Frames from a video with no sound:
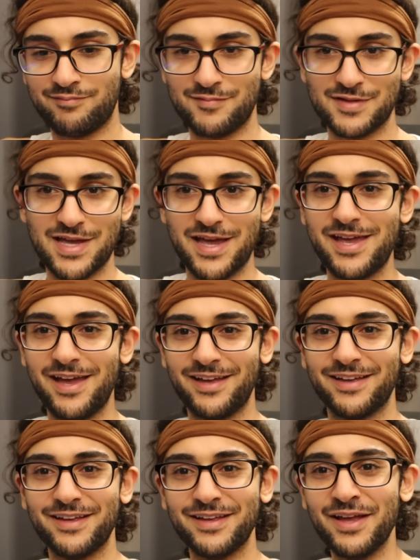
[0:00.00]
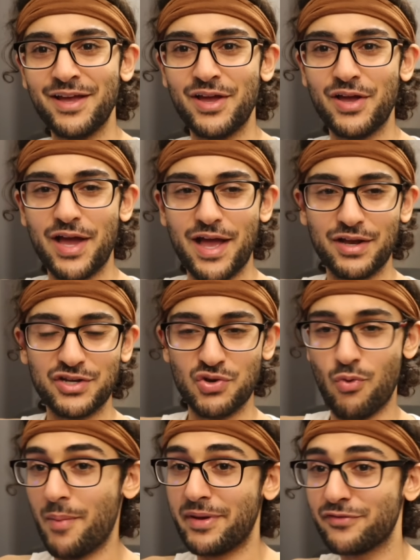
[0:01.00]
It's like, do
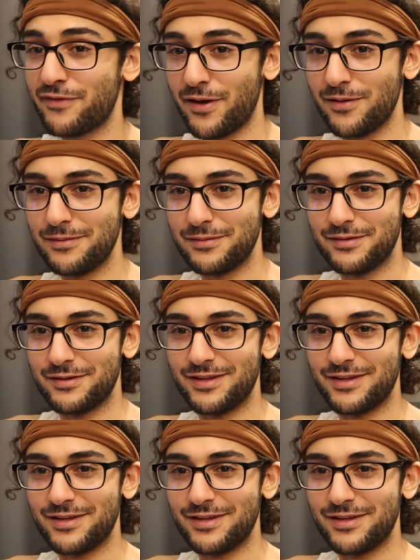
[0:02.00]
you want me to fail?